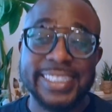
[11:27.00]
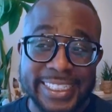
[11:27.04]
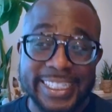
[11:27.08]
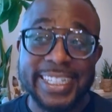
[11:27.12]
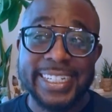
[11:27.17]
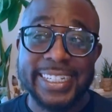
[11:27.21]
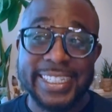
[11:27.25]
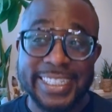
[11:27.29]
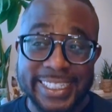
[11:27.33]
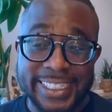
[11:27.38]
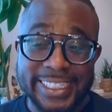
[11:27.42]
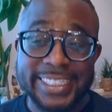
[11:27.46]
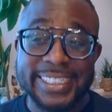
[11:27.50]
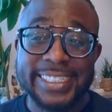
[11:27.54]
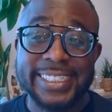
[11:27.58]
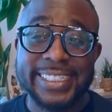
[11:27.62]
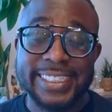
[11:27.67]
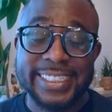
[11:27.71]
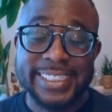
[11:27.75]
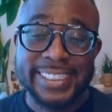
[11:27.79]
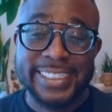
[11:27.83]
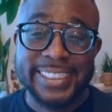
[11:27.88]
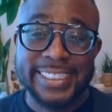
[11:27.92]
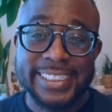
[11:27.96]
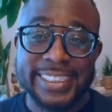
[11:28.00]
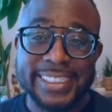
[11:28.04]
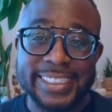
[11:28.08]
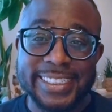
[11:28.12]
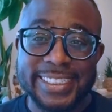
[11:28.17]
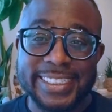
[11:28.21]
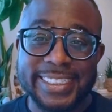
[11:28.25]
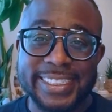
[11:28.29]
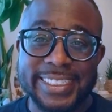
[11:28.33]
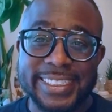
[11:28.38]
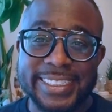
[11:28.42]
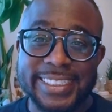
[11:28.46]

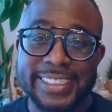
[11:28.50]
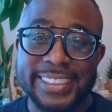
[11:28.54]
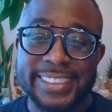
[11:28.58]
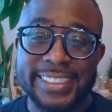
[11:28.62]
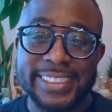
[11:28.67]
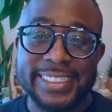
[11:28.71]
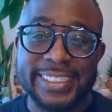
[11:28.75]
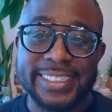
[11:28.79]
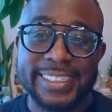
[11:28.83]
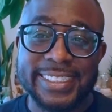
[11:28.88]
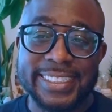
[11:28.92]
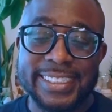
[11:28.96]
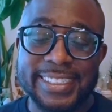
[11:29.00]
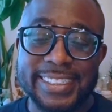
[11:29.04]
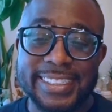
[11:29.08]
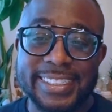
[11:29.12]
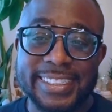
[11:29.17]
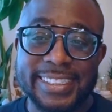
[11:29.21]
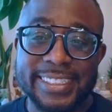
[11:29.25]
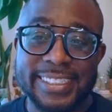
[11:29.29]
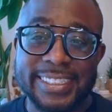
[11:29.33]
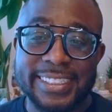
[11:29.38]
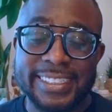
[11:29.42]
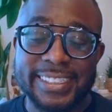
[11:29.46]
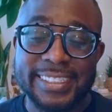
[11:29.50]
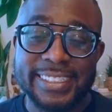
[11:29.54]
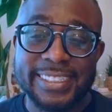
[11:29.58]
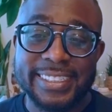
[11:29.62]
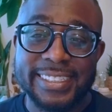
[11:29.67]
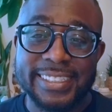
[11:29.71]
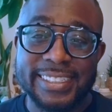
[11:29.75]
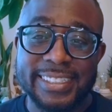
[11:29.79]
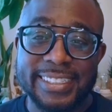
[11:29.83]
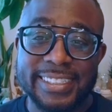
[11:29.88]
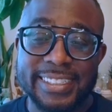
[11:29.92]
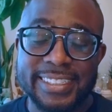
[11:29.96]

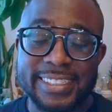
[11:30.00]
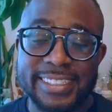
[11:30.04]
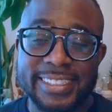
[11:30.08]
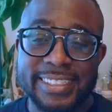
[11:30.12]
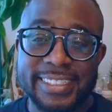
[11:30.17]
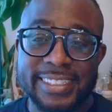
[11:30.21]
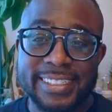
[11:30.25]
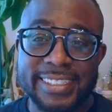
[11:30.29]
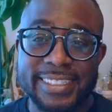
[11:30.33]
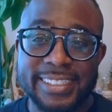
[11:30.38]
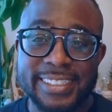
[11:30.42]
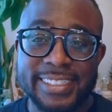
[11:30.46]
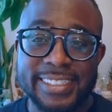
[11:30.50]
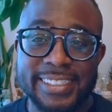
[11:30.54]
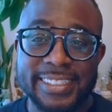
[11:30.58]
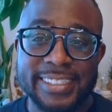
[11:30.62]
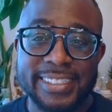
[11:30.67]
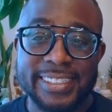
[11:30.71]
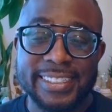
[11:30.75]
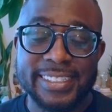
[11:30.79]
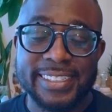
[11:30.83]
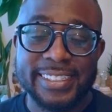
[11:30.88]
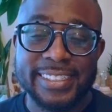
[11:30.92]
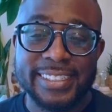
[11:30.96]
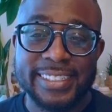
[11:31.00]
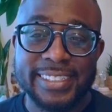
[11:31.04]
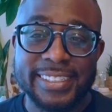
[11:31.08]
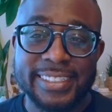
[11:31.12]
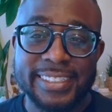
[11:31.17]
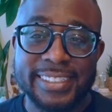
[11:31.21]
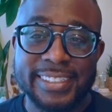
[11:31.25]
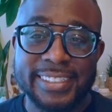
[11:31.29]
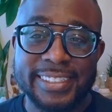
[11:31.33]
(silent)